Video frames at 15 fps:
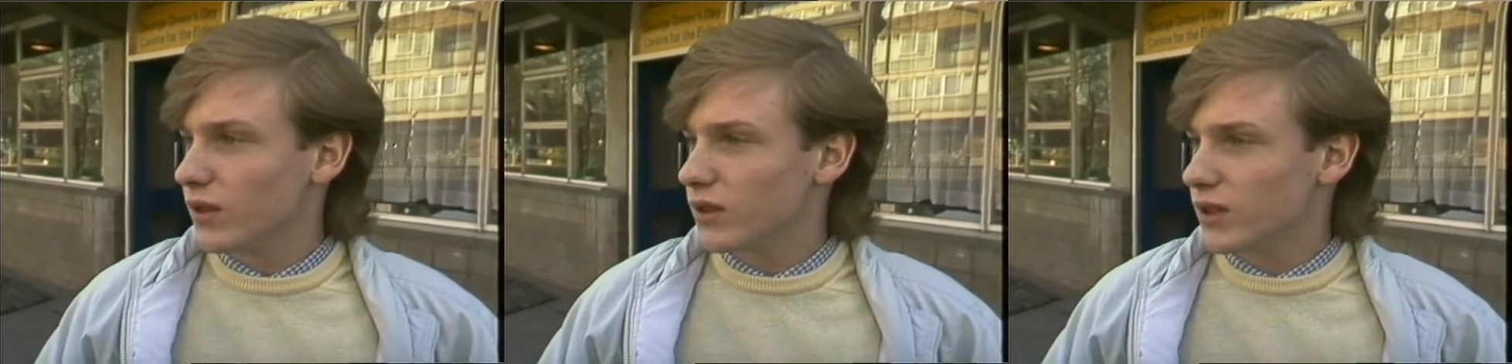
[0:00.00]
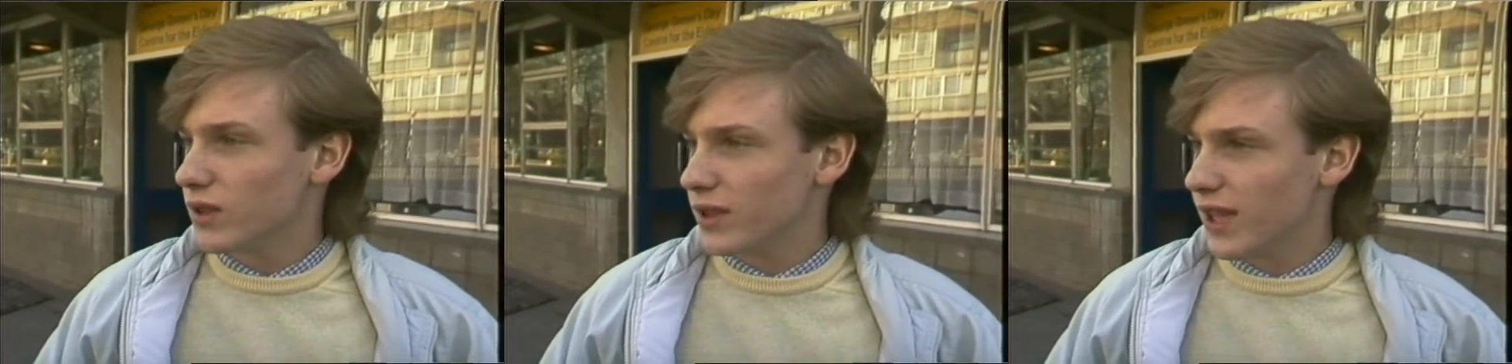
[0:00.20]

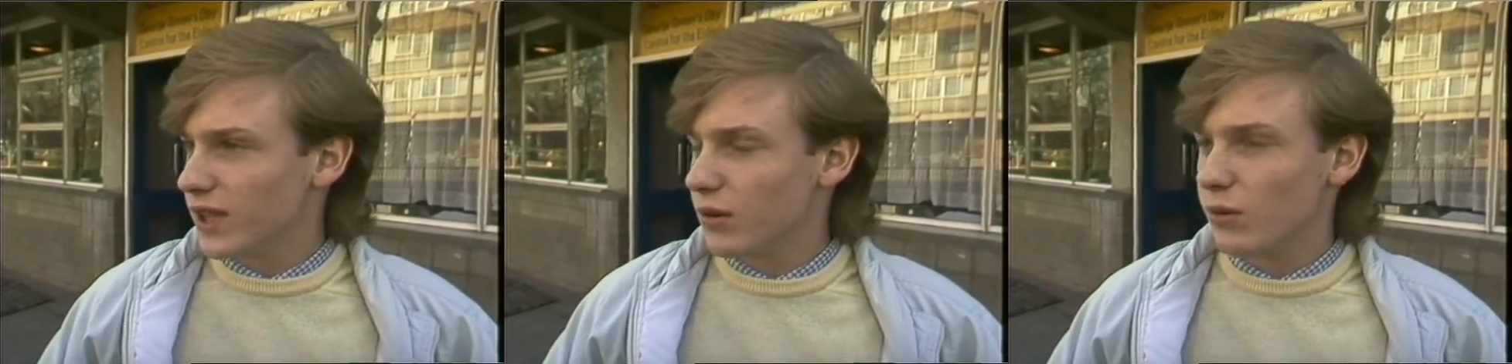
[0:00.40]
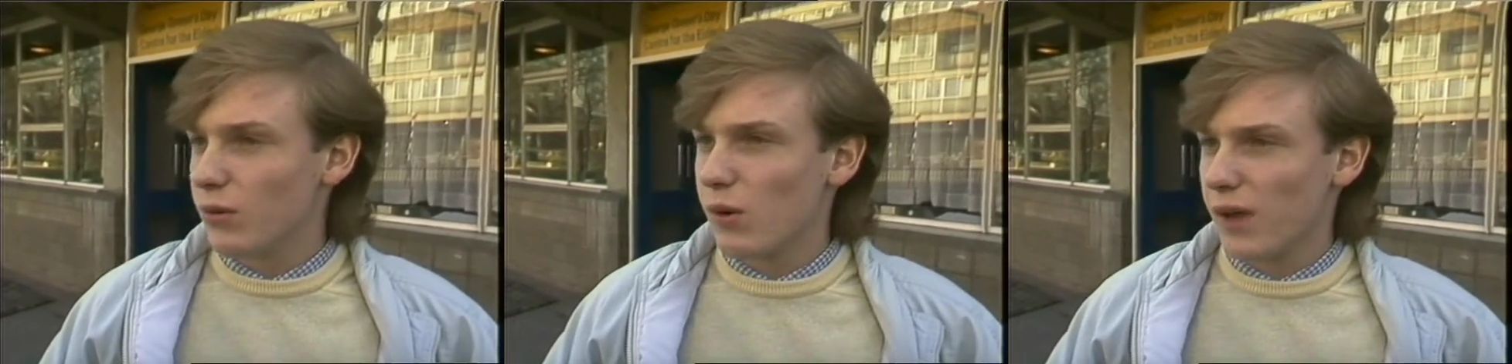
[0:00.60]
the
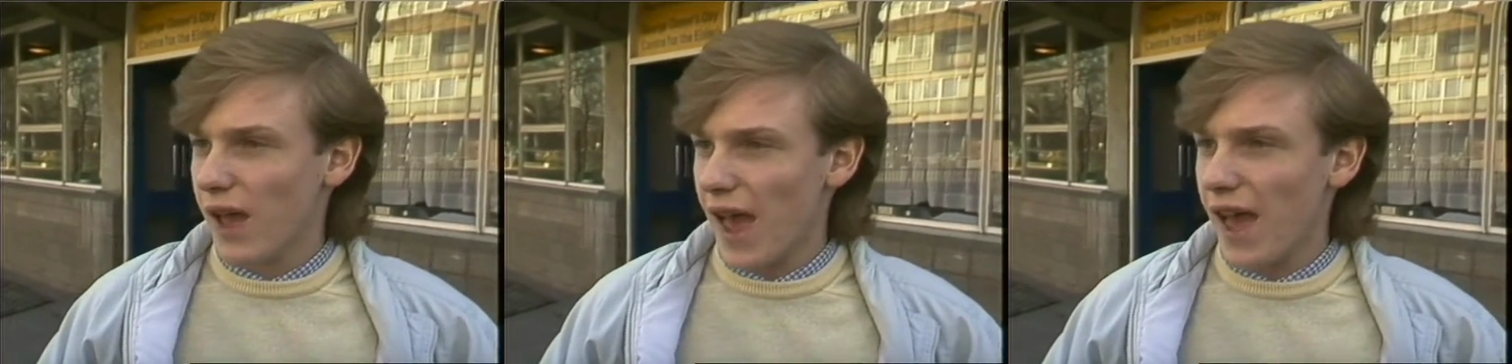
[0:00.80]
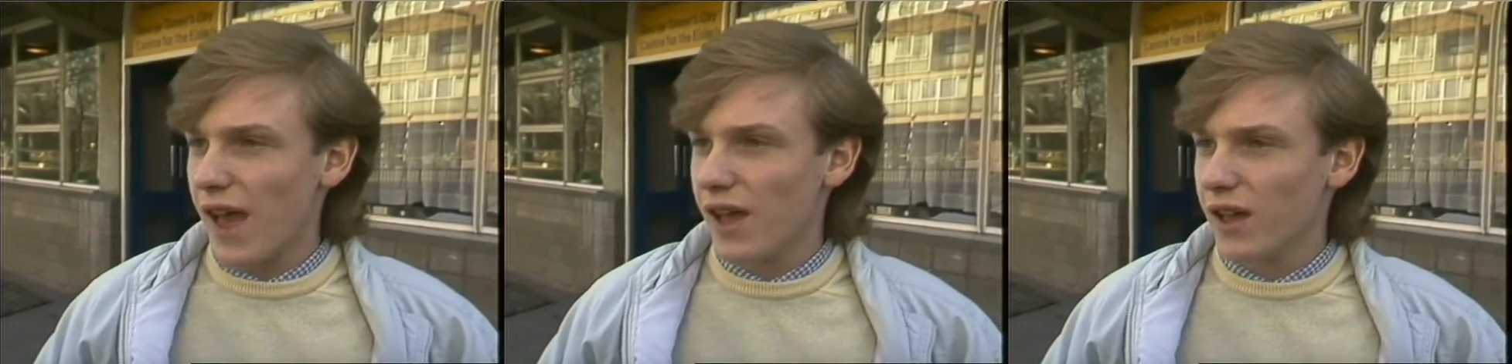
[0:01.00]
teacher will walk
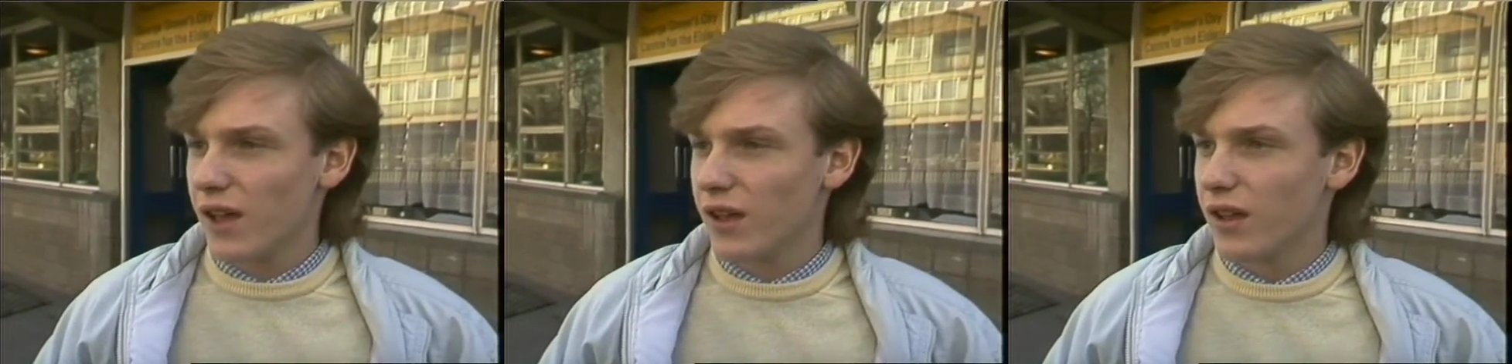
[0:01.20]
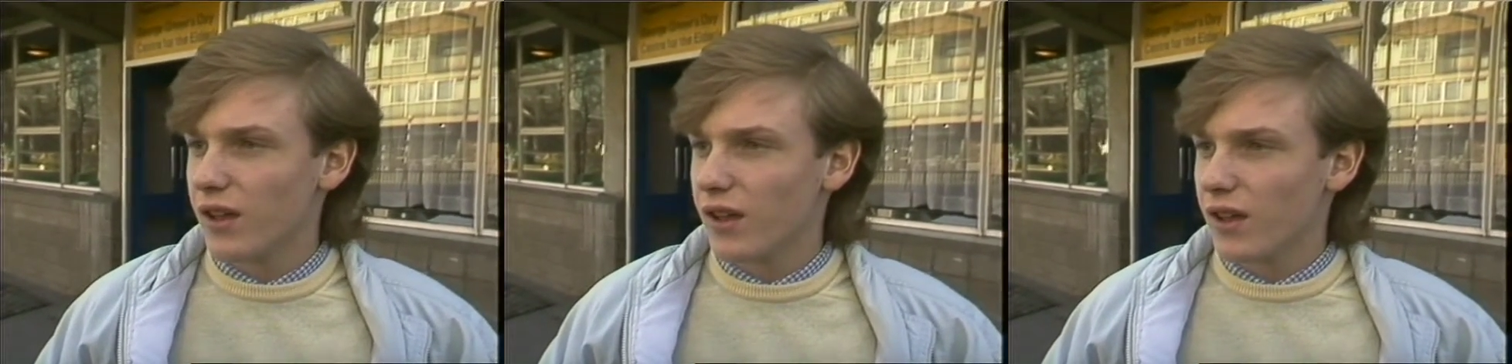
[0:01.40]
out
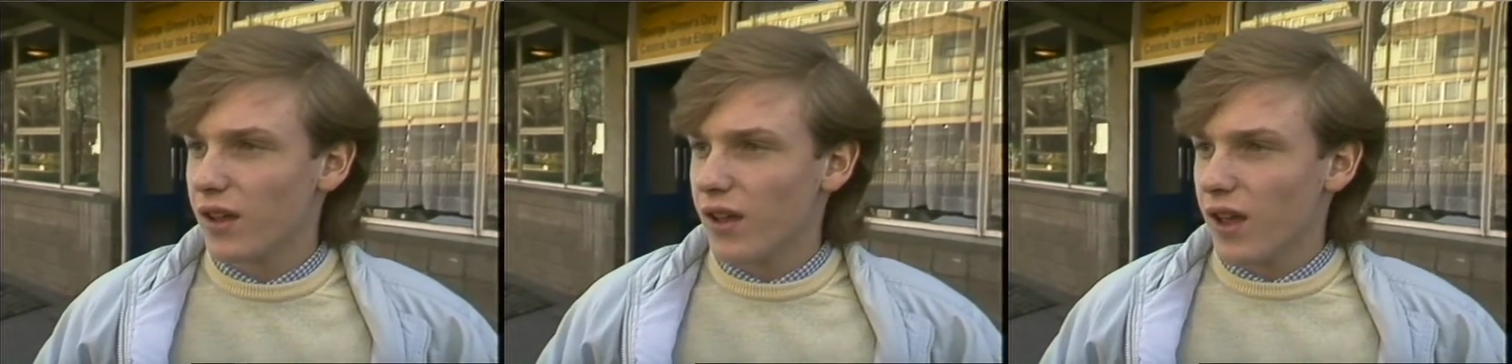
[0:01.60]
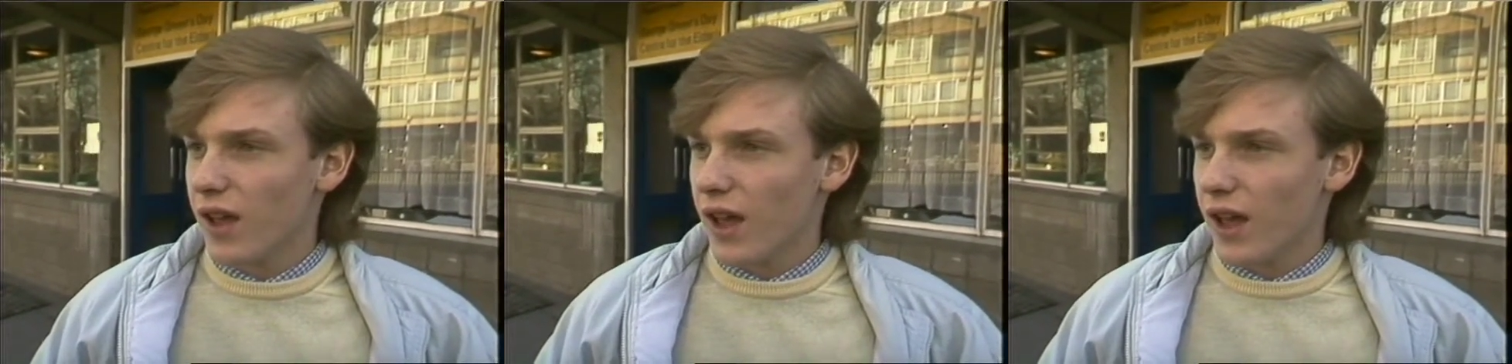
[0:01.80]

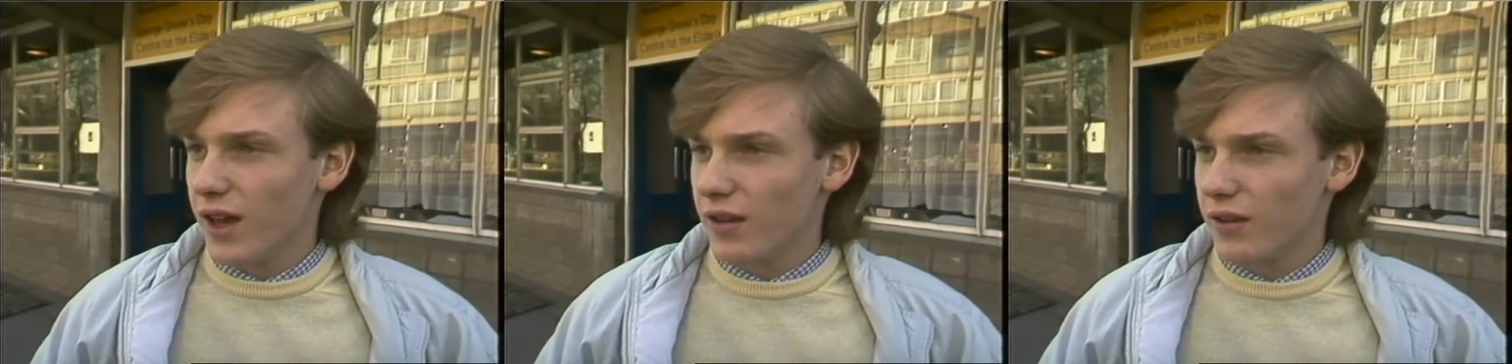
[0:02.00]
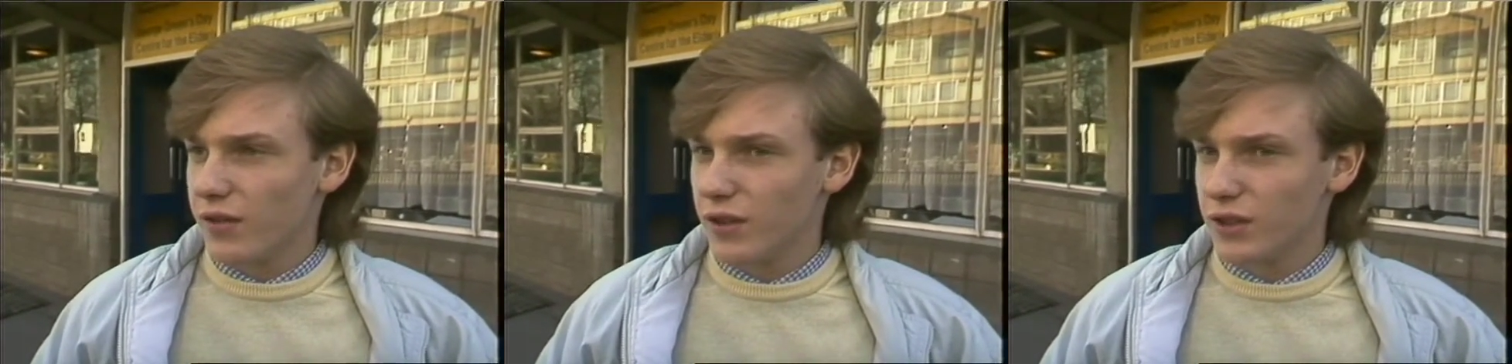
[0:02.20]
and then
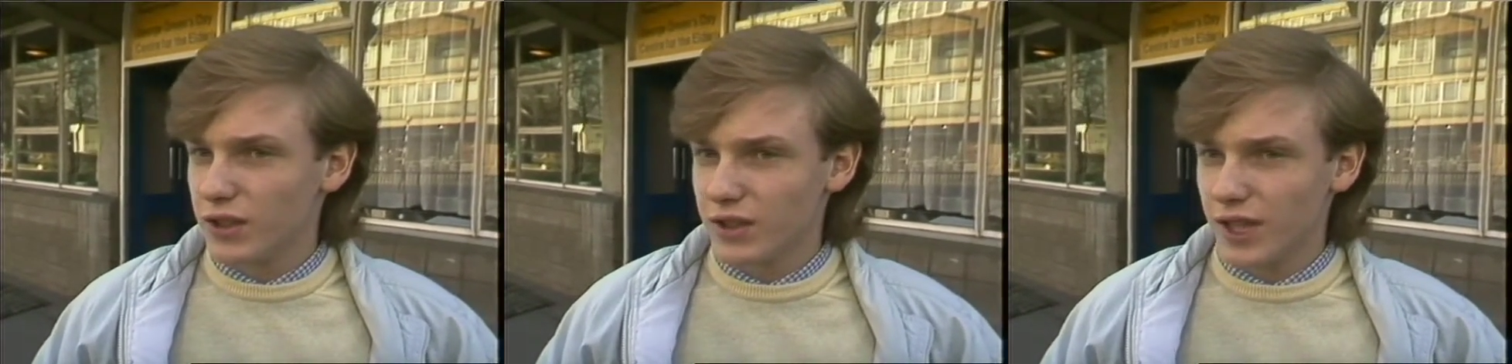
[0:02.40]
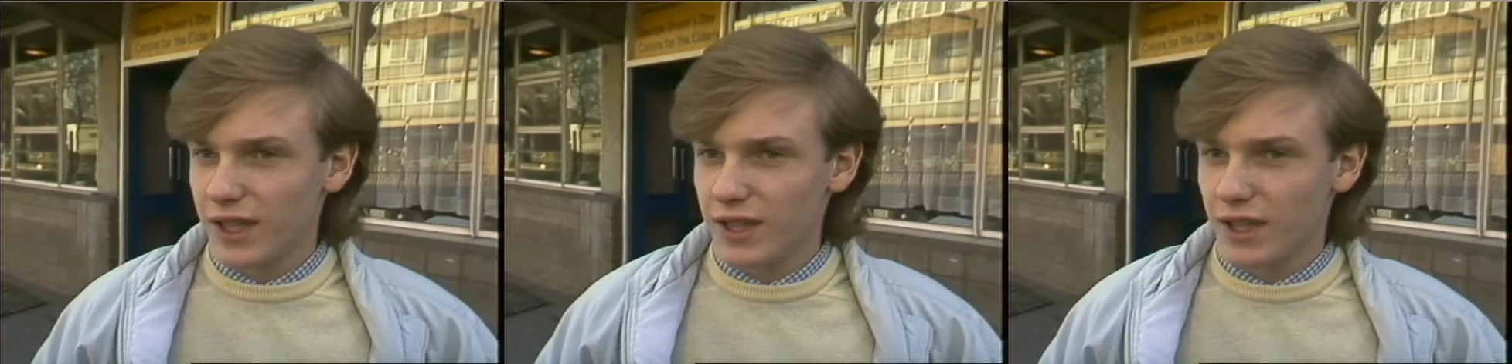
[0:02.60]
refuse to
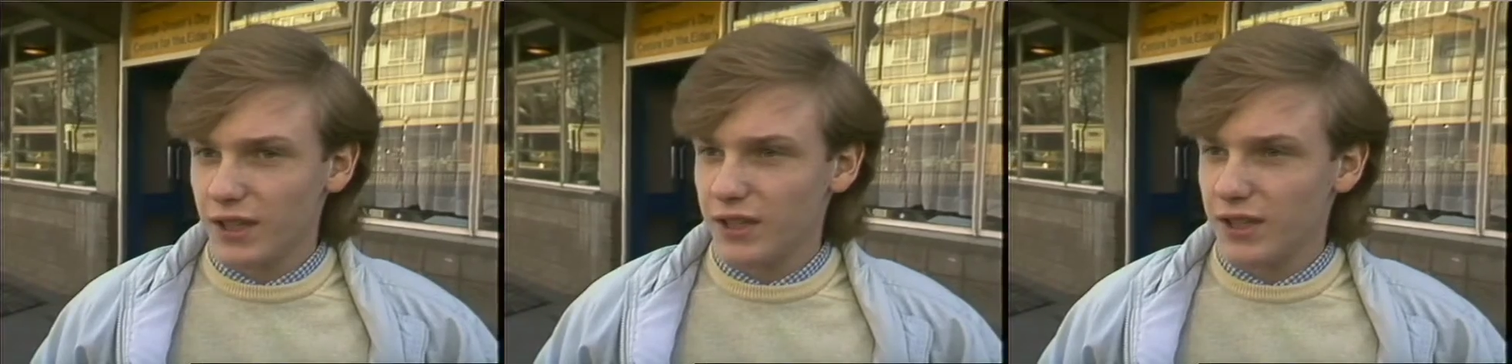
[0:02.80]
teach us,